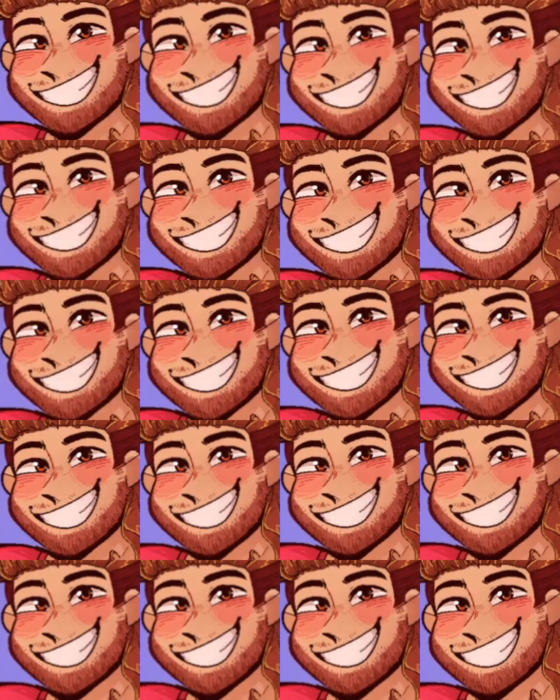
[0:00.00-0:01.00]

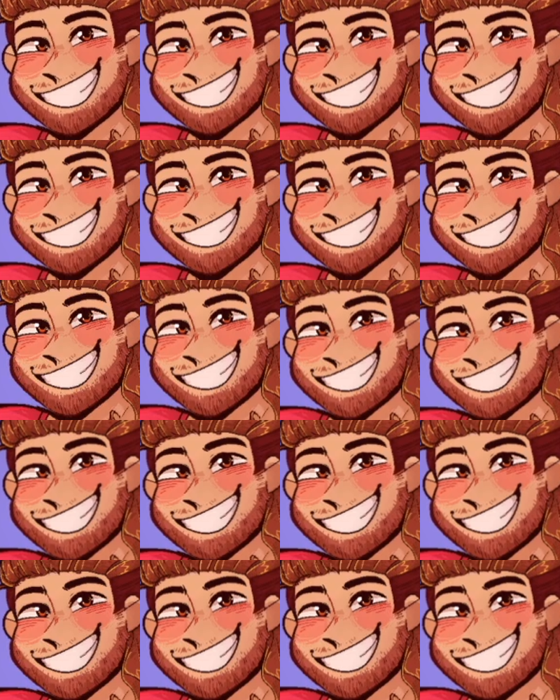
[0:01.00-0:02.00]

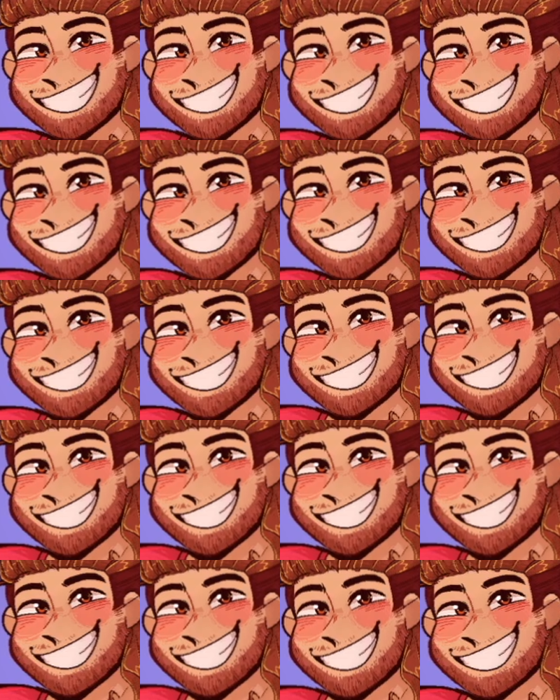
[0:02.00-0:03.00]

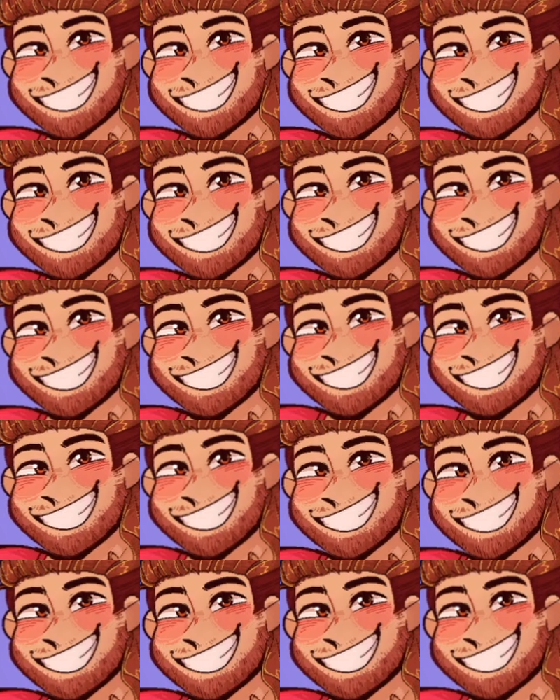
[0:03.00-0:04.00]

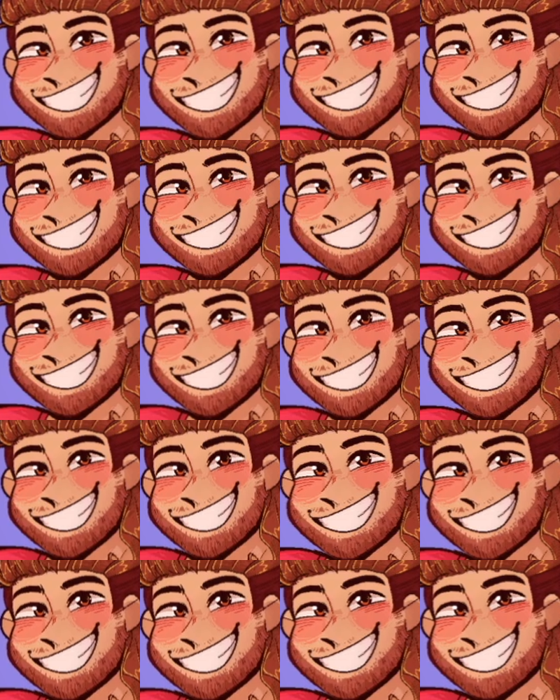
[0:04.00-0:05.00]

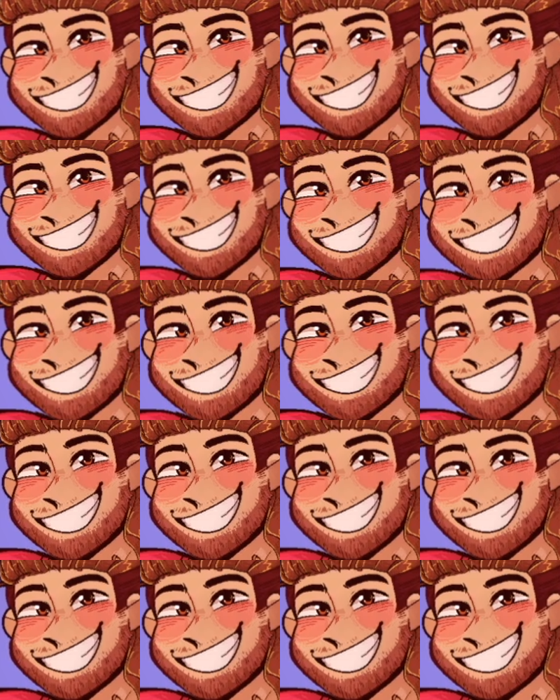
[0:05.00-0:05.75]
The person shown says nothing.